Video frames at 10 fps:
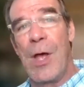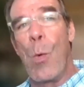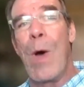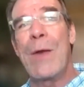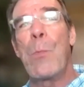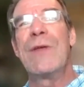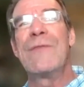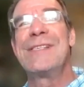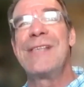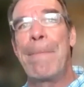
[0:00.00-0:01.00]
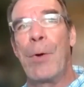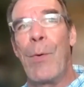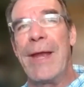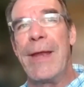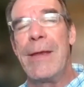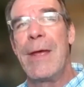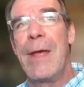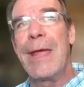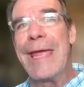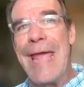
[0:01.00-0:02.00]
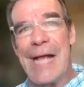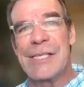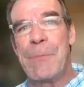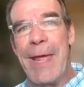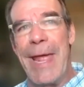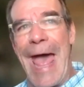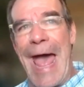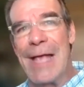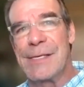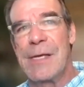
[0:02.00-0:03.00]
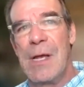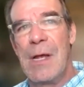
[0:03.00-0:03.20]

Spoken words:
What would have separated eXp as